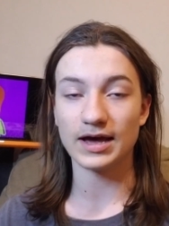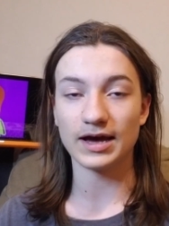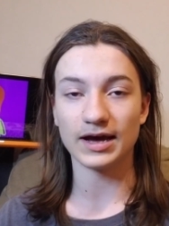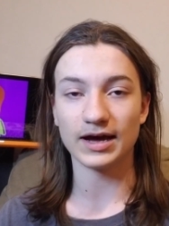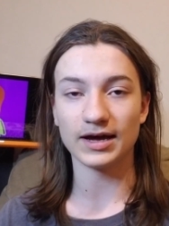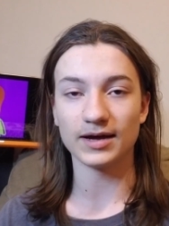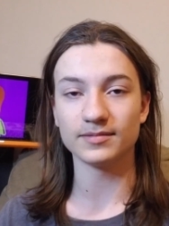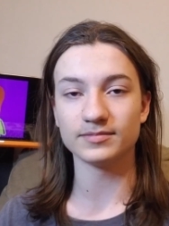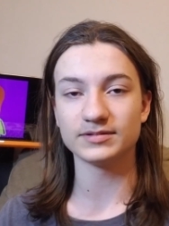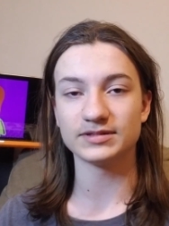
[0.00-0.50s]

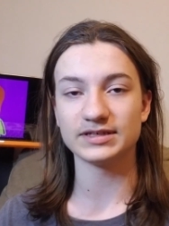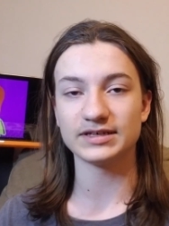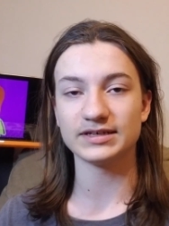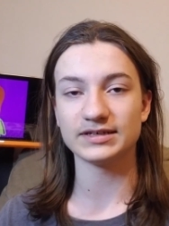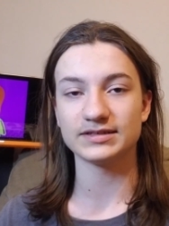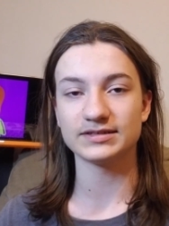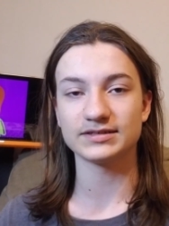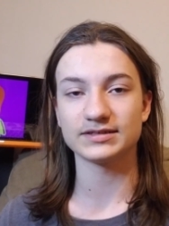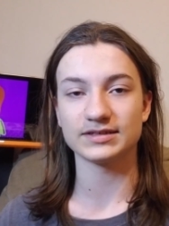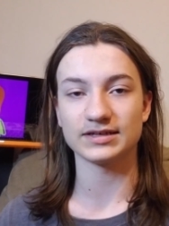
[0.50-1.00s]

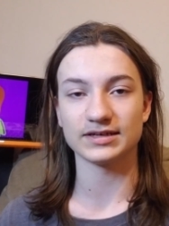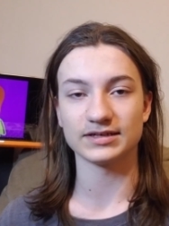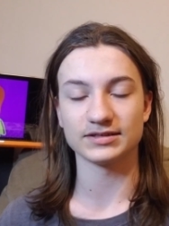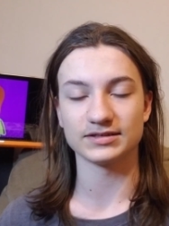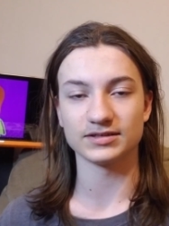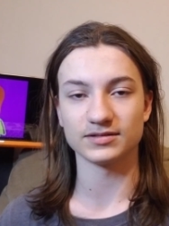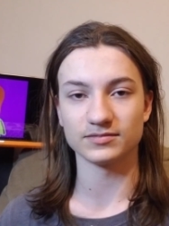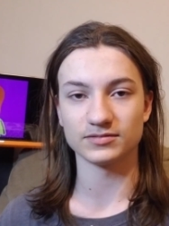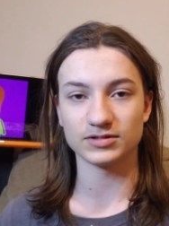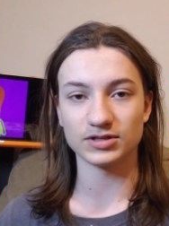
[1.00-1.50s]
updates and
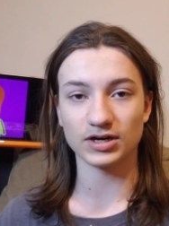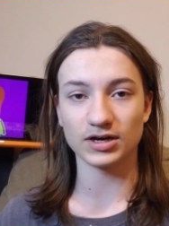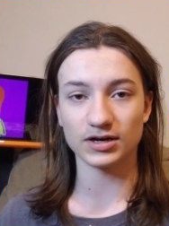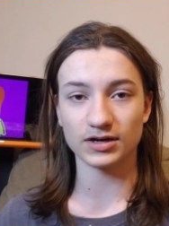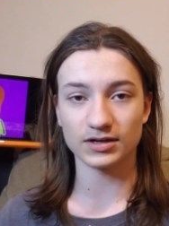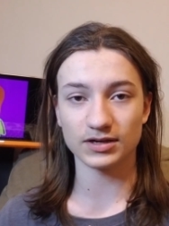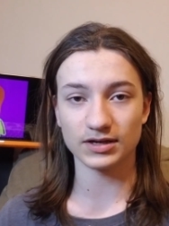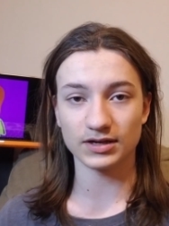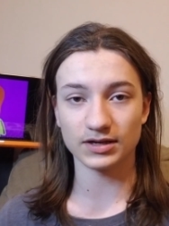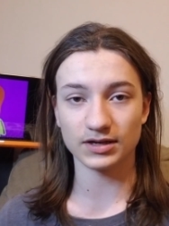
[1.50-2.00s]
some
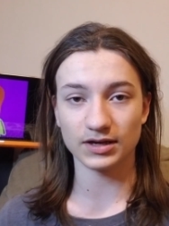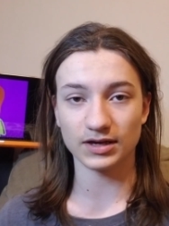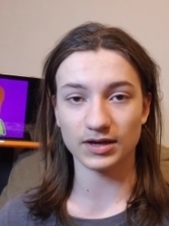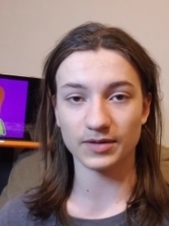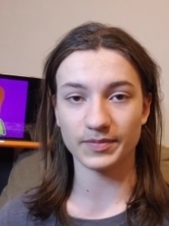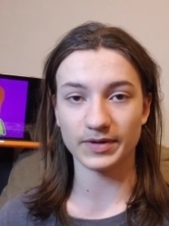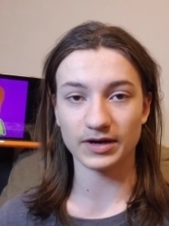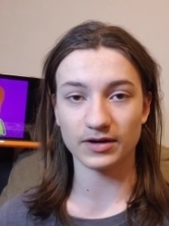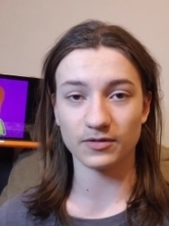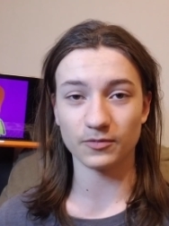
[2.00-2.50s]
talking
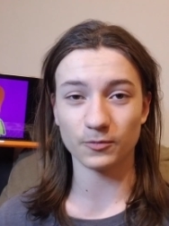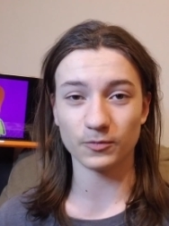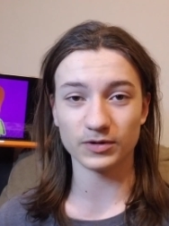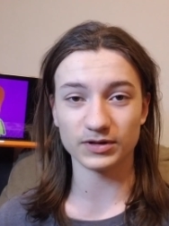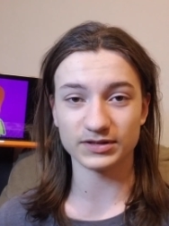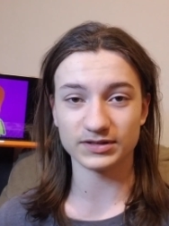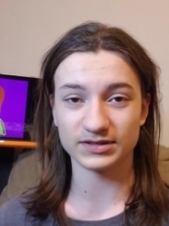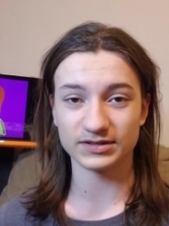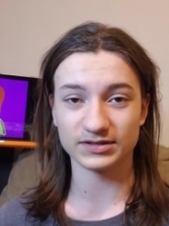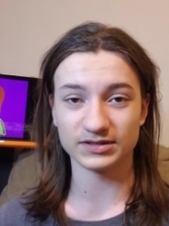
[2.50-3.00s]
about
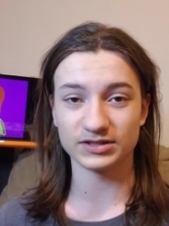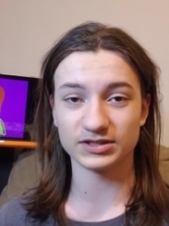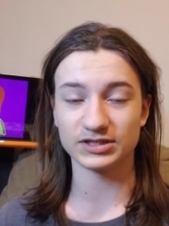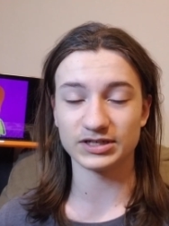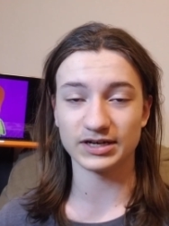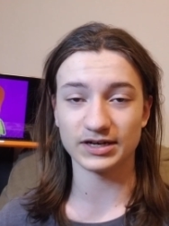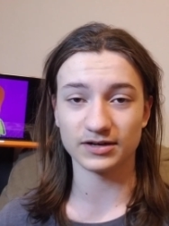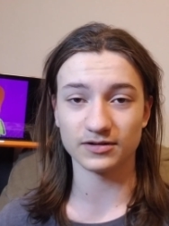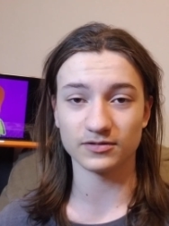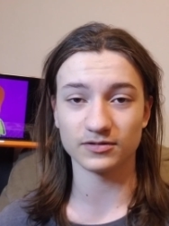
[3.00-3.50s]
what's this
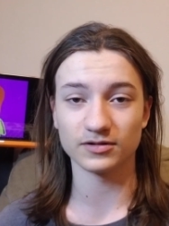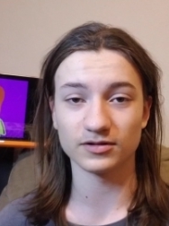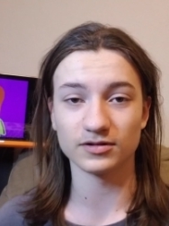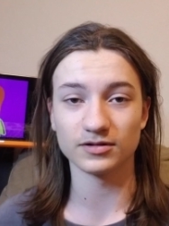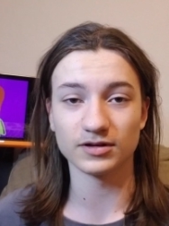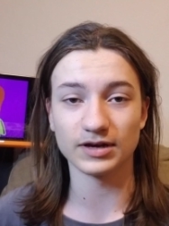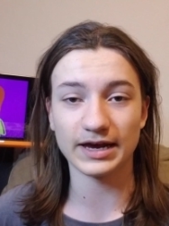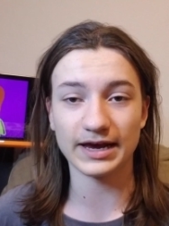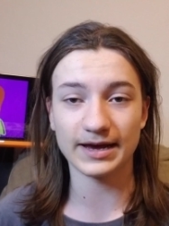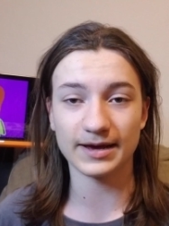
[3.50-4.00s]
channel
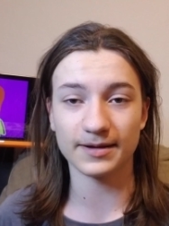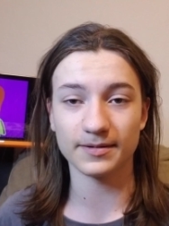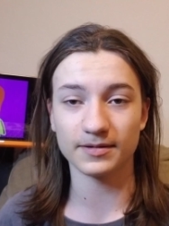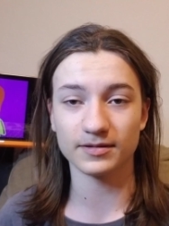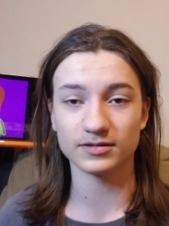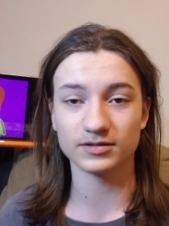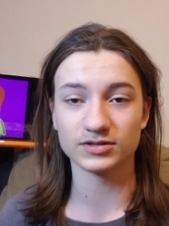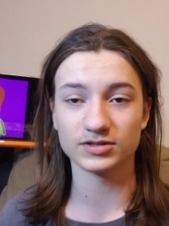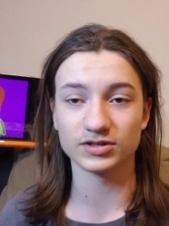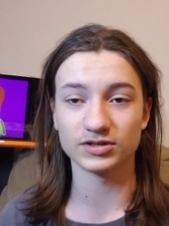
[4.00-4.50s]
gonna have
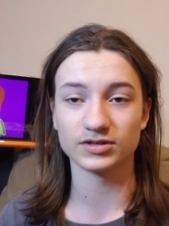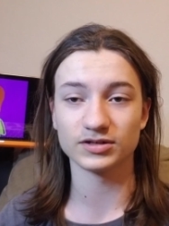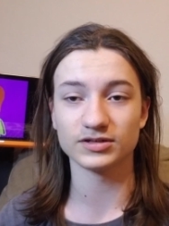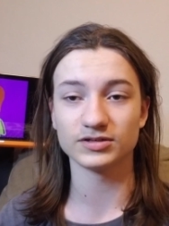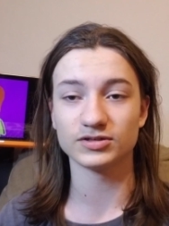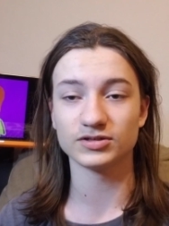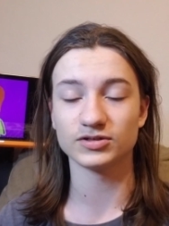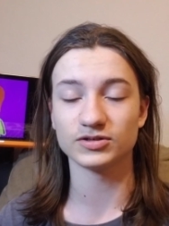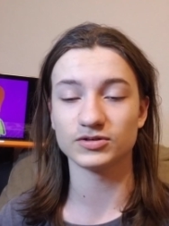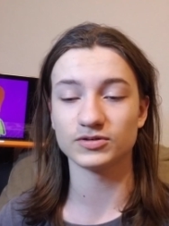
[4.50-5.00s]
turn
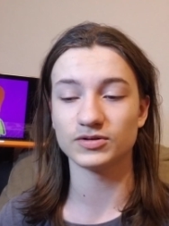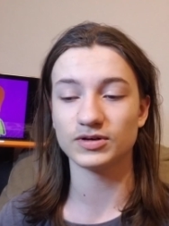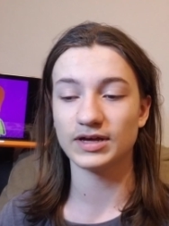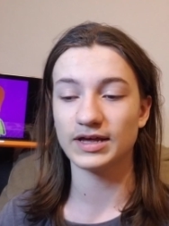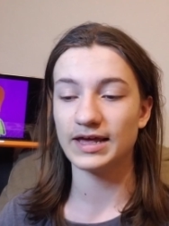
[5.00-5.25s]
into